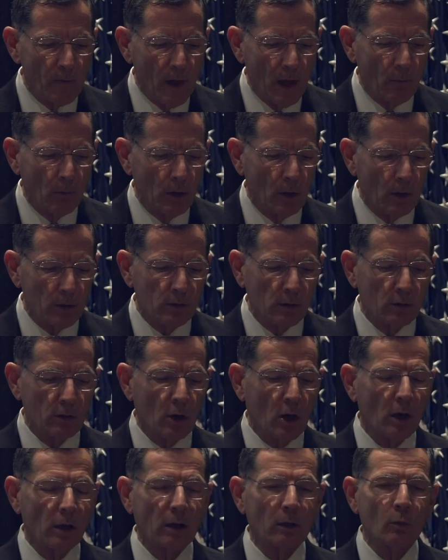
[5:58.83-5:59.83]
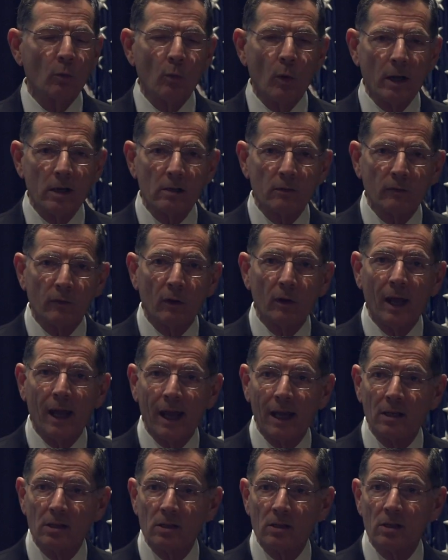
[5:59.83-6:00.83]
and we also target wasteful
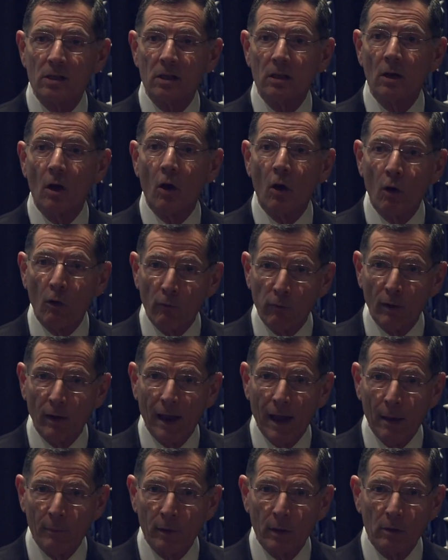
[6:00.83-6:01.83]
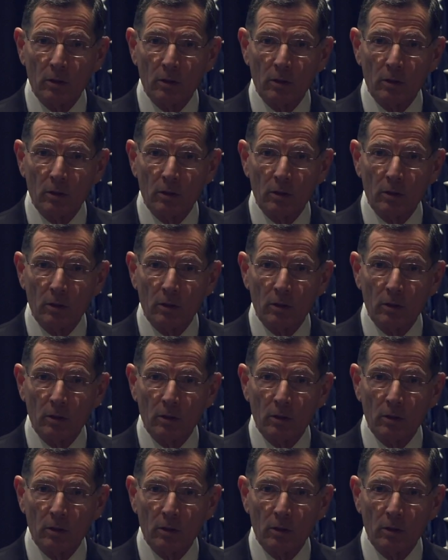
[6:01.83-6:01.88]
agency overlap.